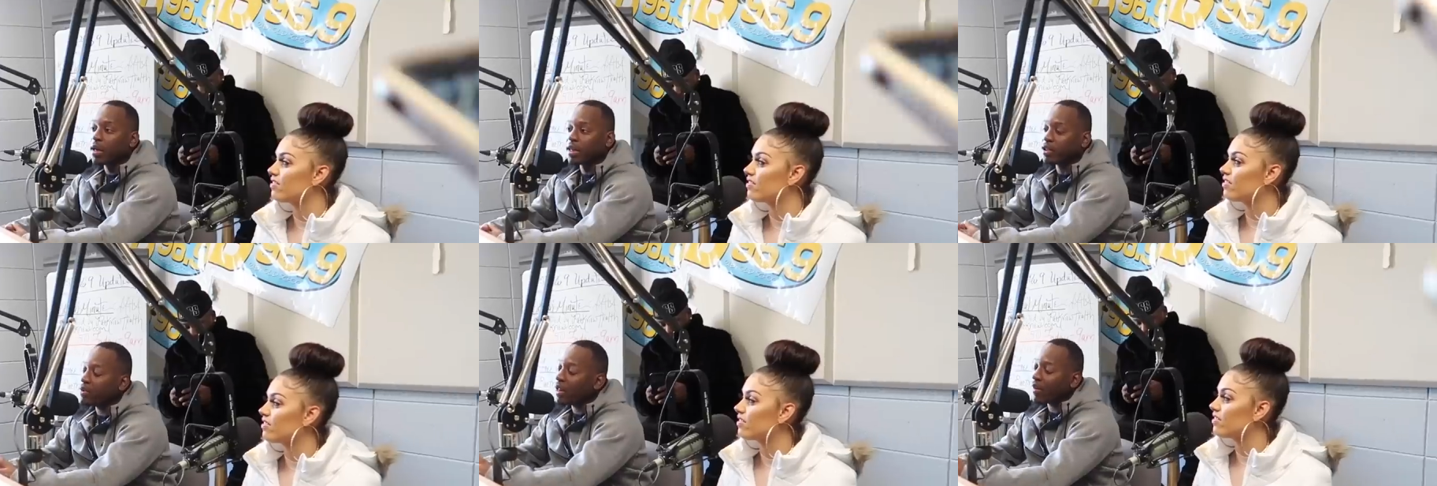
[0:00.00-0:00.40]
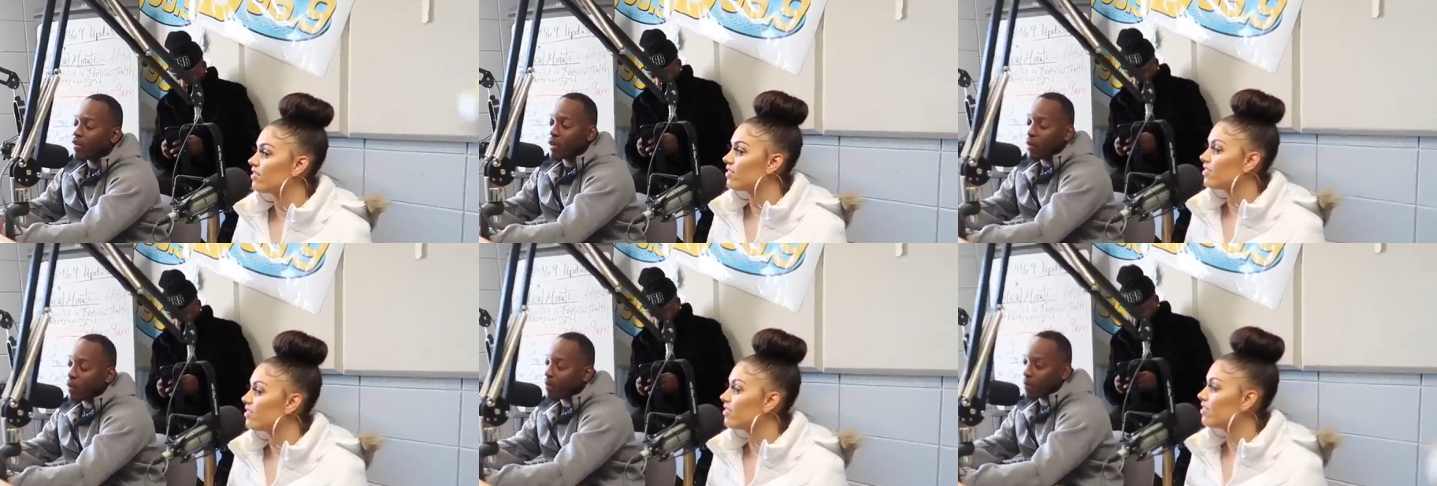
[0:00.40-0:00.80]
Speaker 1: Cause you
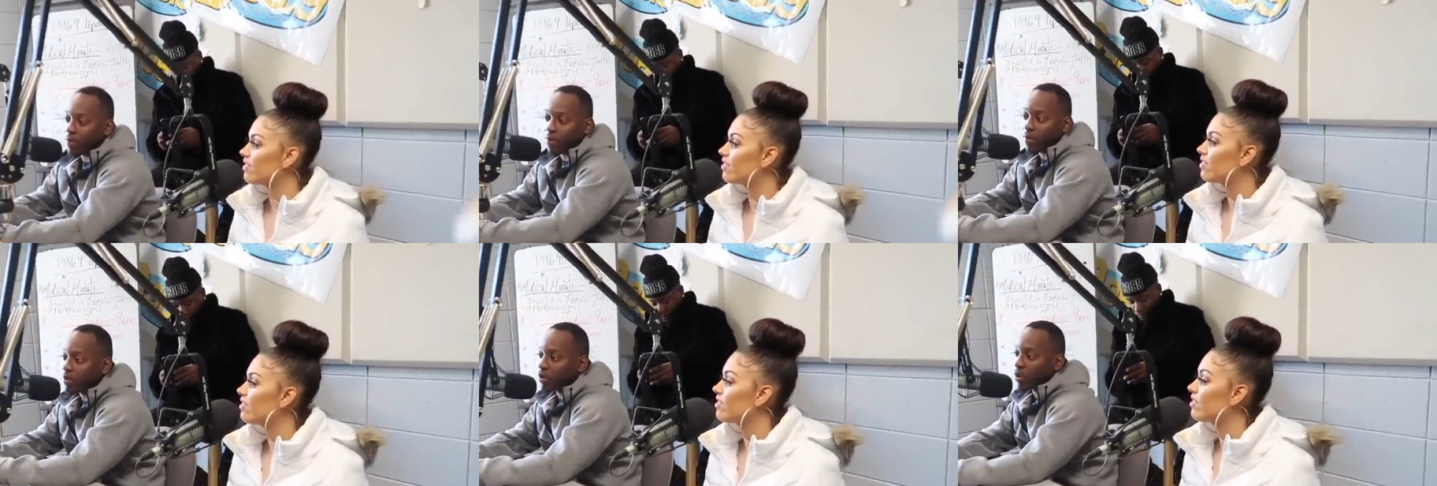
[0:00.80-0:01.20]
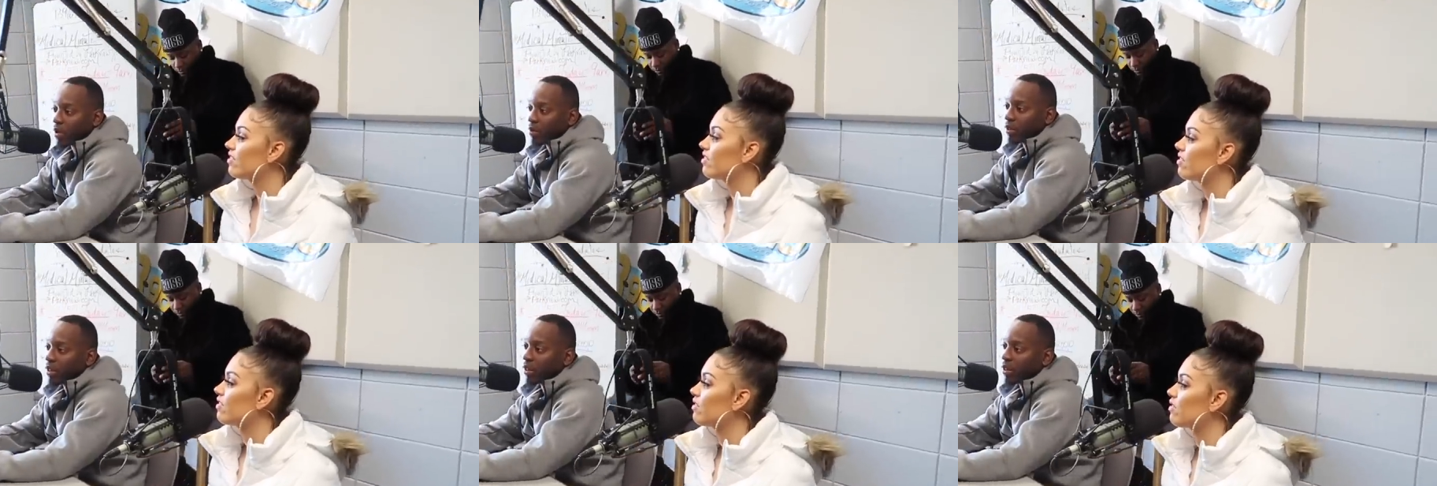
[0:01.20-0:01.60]
never know what people are going through
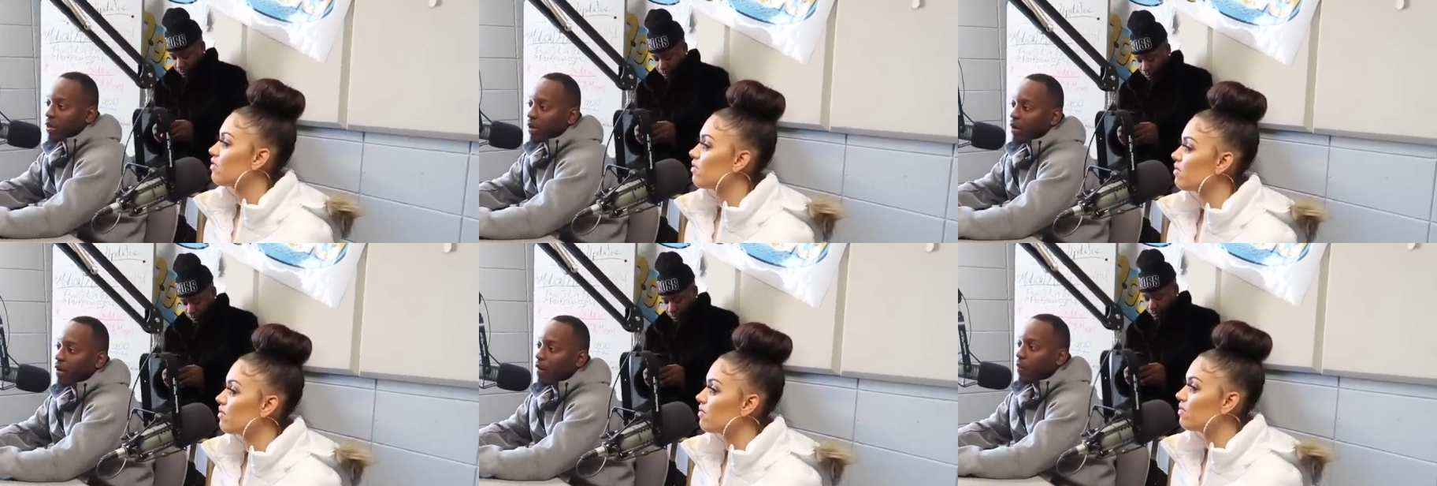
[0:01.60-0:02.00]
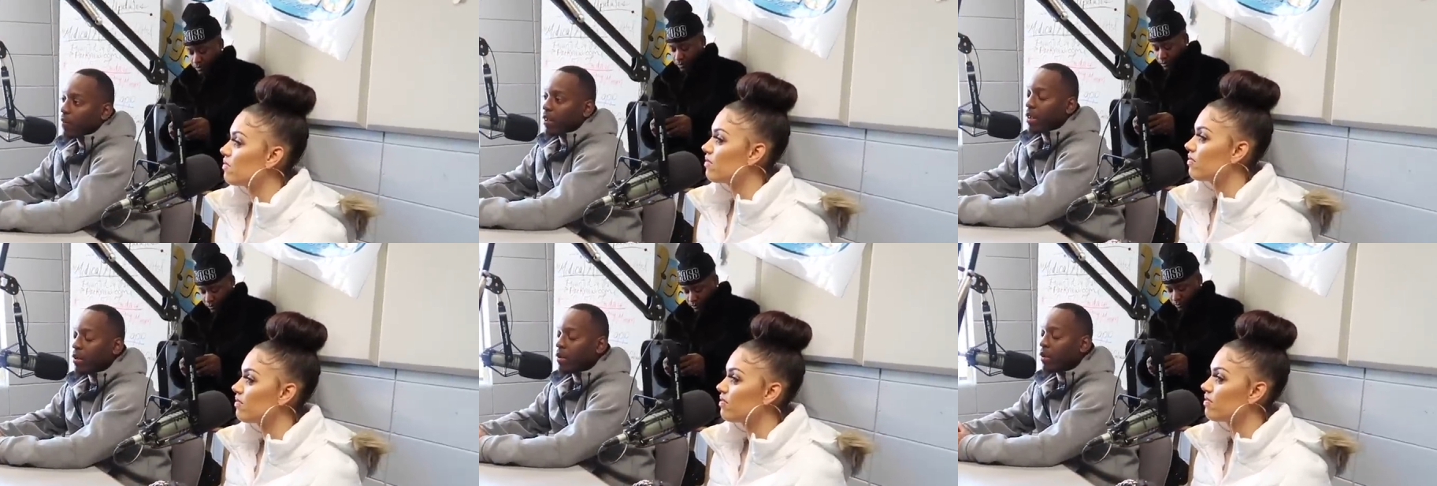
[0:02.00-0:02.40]
out there,
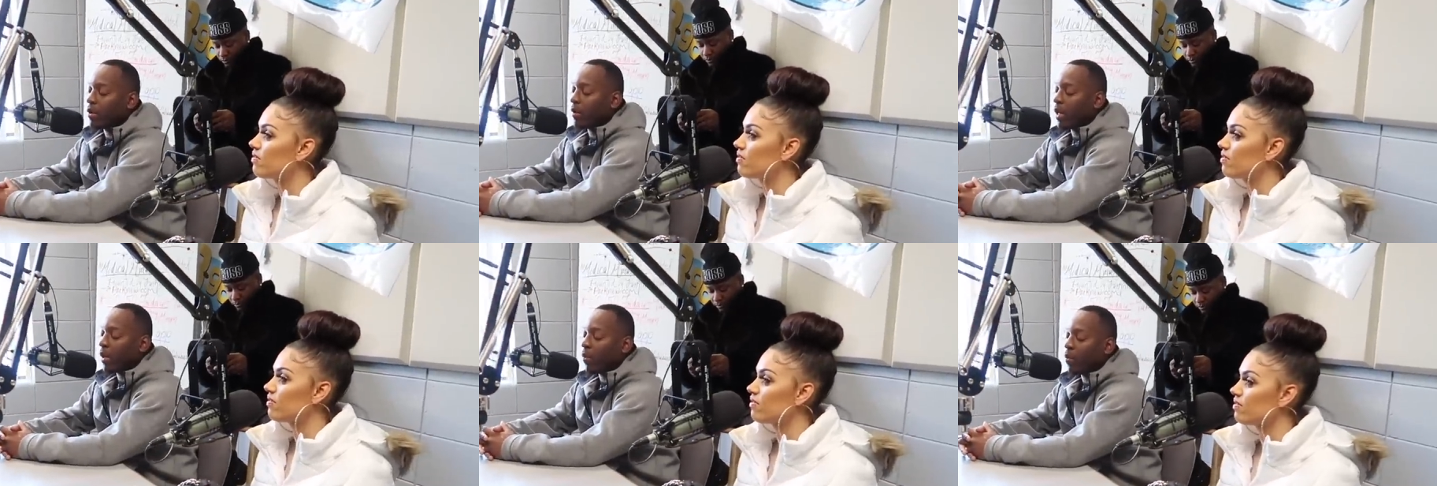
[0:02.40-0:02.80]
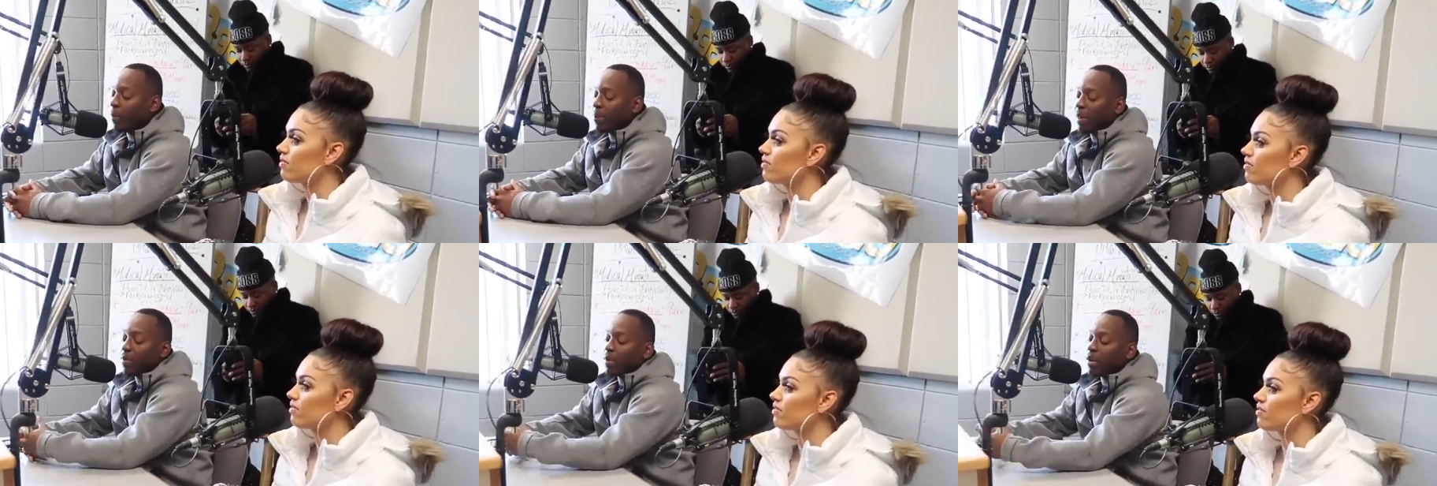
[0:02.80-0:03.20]
and you know, and
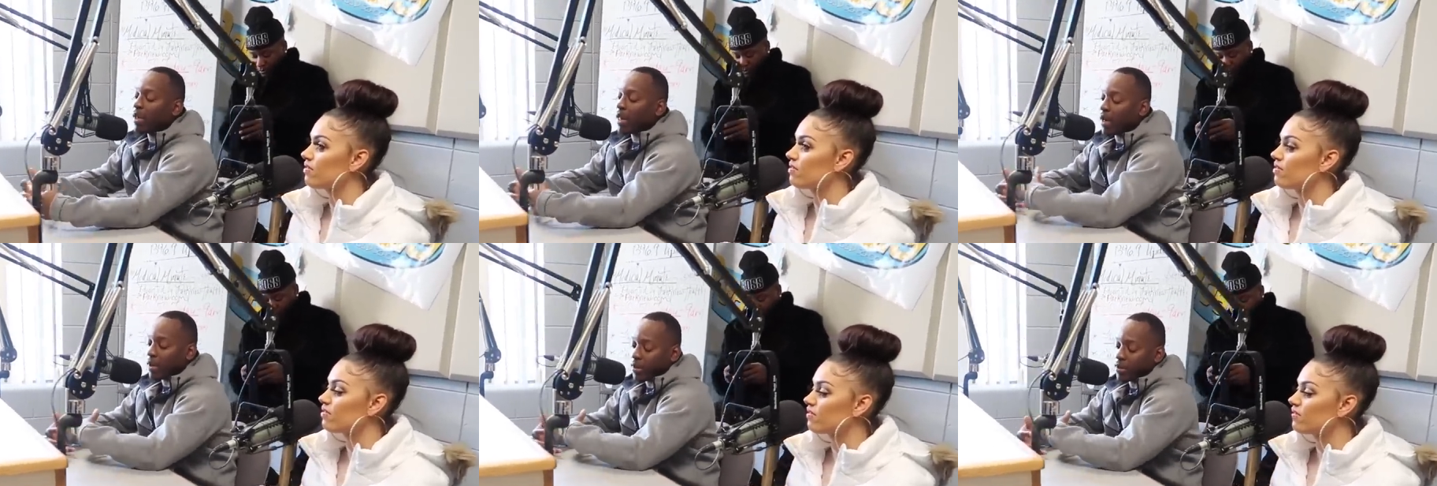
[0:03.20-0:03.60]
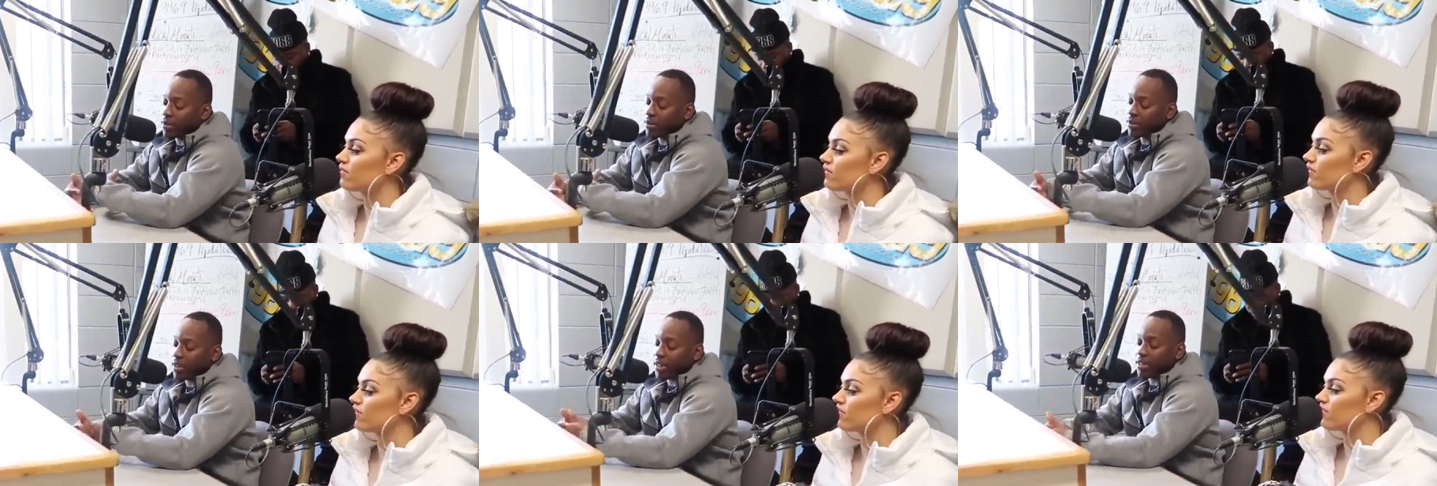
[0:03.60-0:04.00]
when people look at us,